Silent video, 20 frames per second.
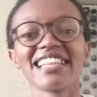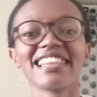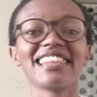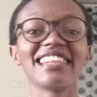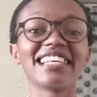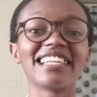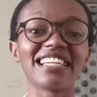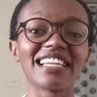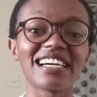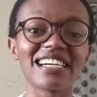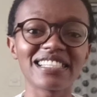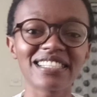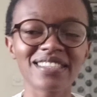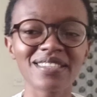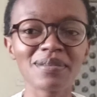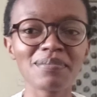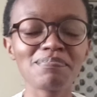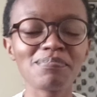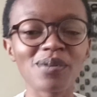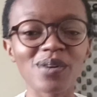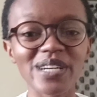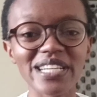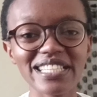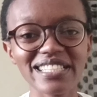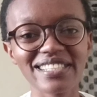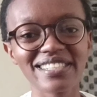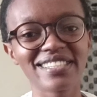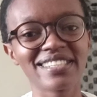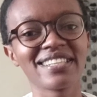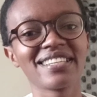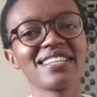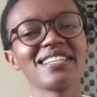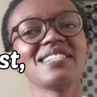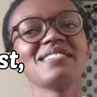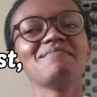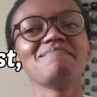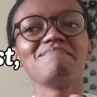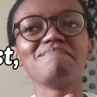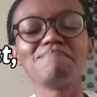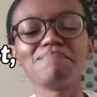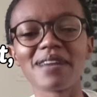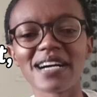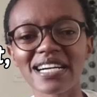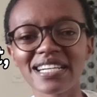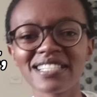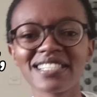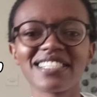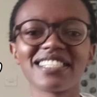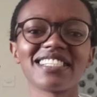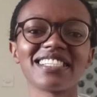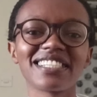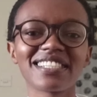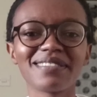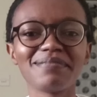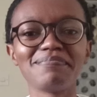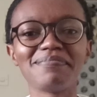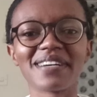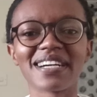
The last point, backtest.